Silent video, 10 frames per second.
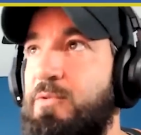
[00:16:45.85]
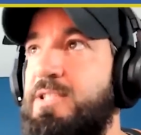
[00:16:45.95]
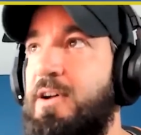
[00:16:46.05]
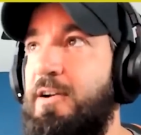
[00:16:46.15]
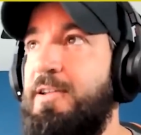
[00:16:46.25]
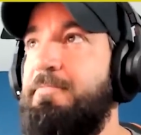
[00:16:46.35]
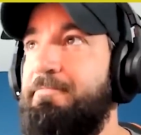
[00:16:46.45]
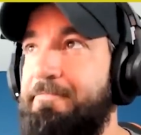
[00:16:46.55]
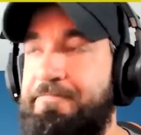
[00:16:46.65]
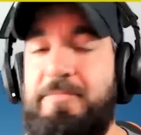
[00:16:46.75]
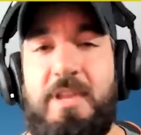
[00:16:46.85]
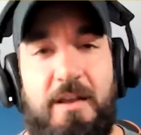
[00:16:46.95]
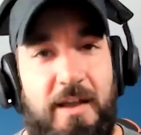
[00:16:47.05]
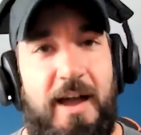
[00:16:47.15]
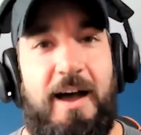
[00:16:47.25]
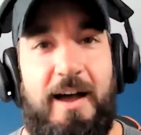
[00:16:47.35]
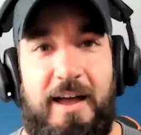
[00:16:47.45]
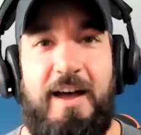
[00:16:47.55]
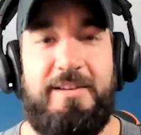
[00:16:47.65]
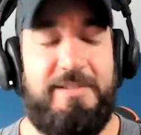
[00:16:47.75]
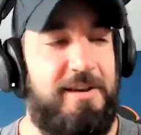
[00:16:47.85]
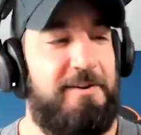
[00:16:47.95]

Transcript: we started whoa yeah, oh my so,